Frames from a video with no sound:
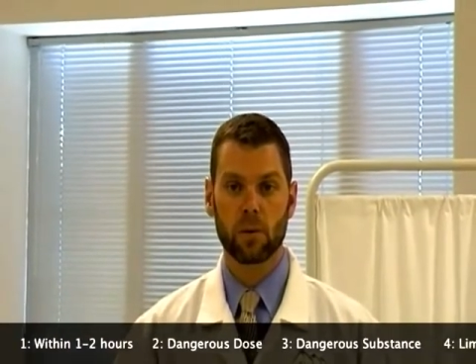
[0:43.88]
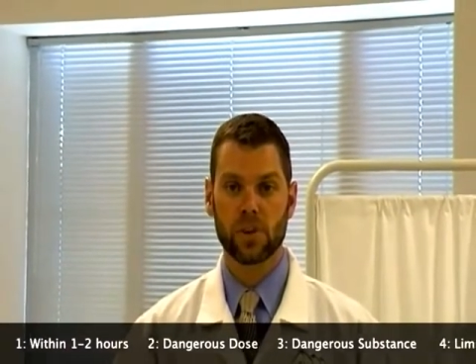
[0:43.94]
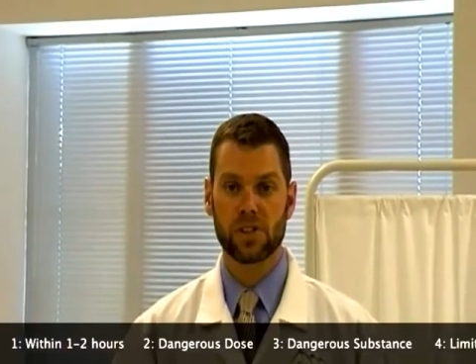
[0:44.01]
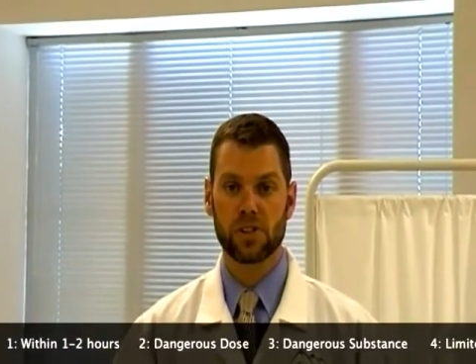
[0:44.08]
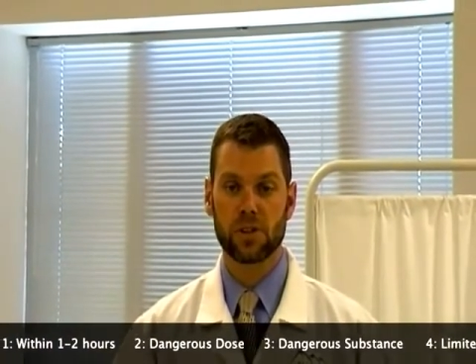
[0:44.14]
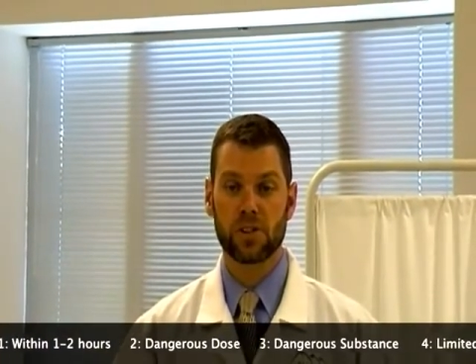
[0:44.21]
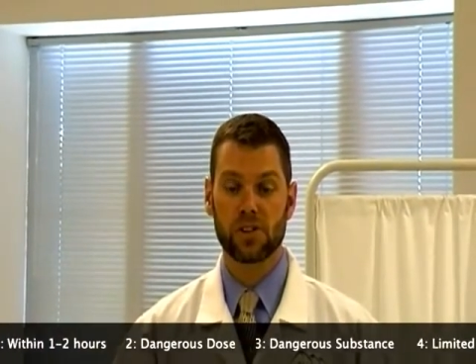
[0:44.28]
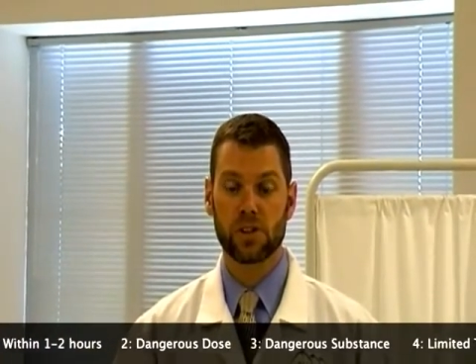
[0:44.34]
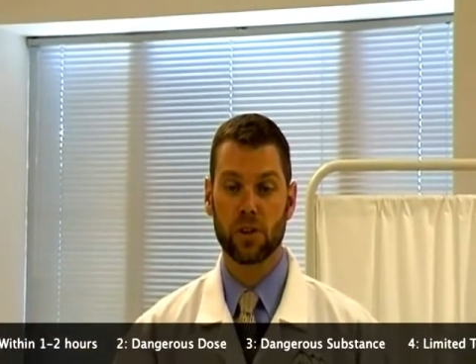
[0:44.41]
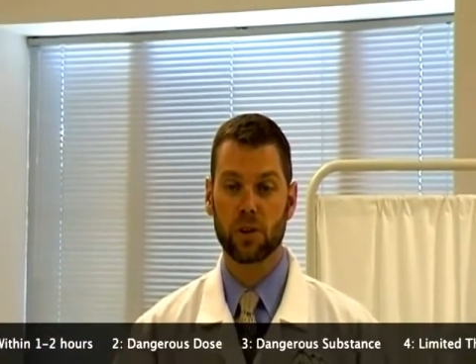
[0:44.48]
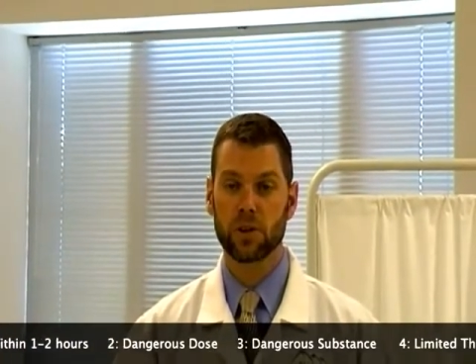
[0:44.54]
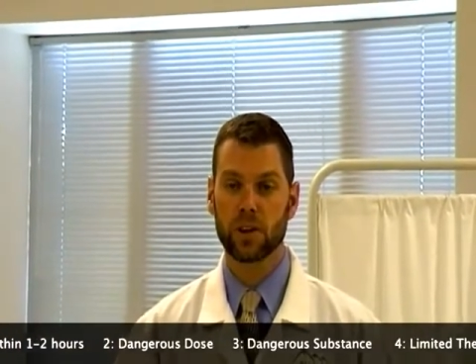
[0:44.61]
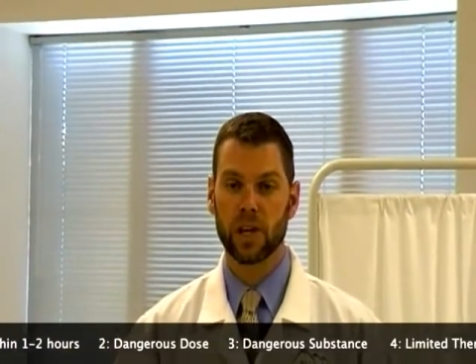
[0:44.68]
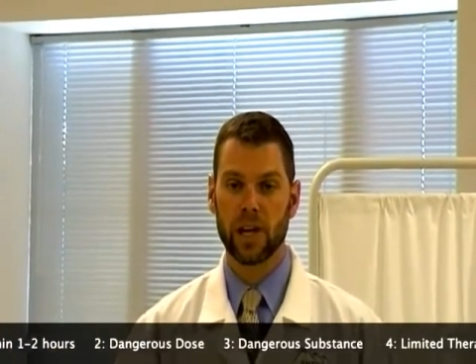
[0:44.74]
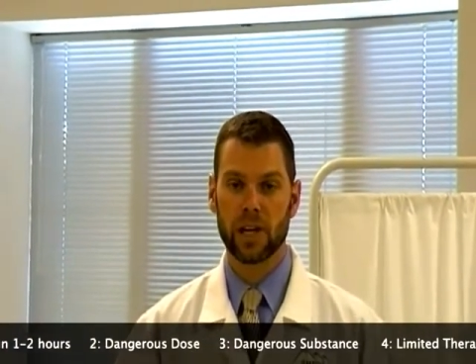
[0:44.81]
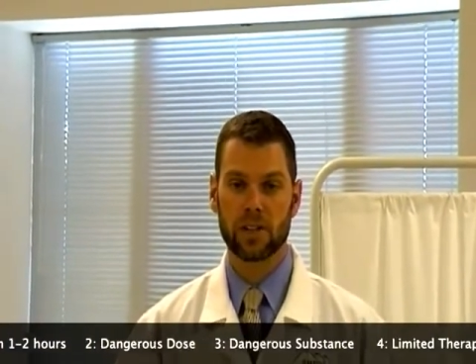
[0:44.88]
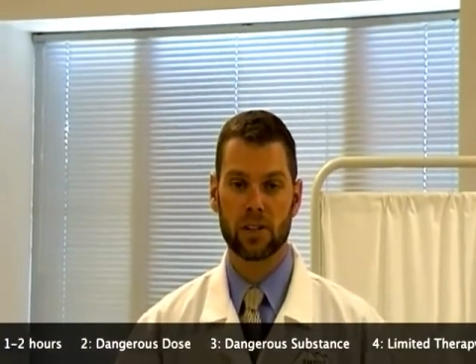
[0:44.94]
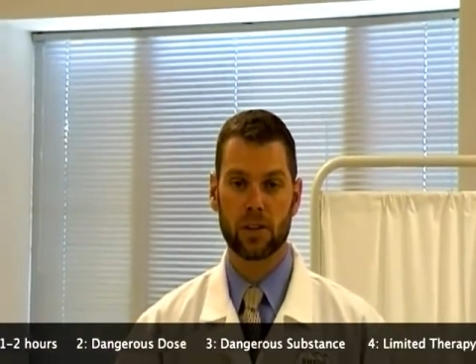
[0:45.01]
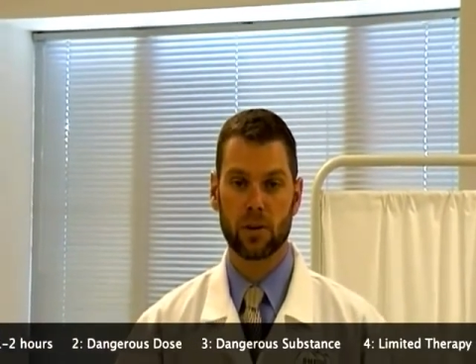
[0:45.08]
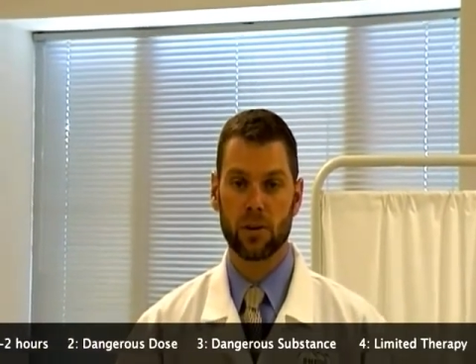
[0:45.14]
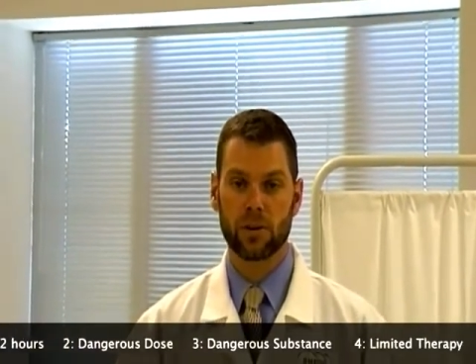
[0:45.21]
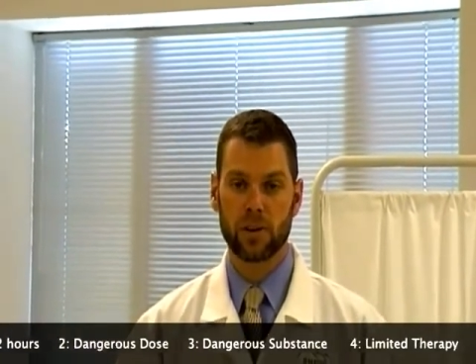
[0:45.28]
for which there is no good
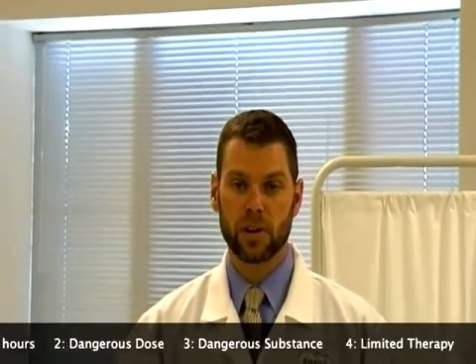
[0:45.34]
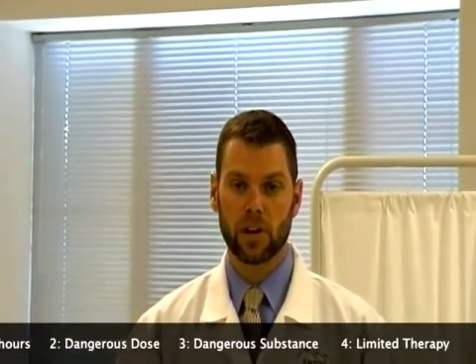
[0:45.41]
antidote or